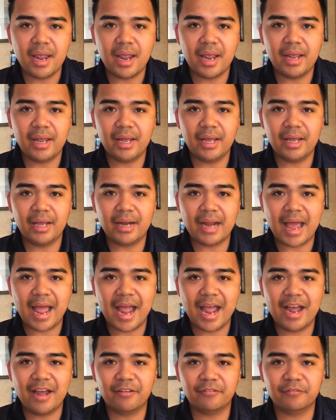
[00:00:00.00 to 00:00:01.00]
and
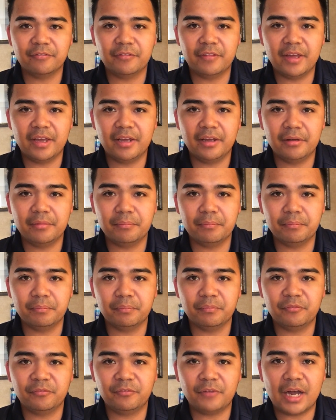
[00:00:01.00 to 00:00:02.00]
have
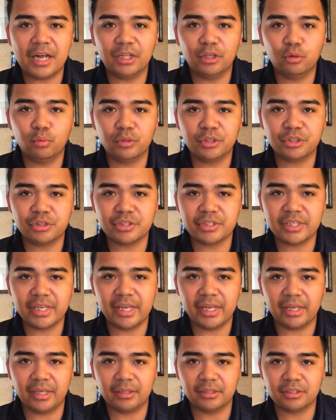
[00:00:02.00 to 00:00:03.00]
them follow what you're
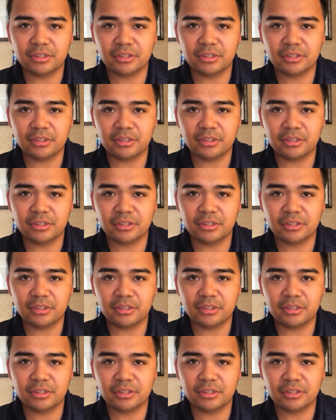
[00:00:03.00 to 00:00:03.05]
saying.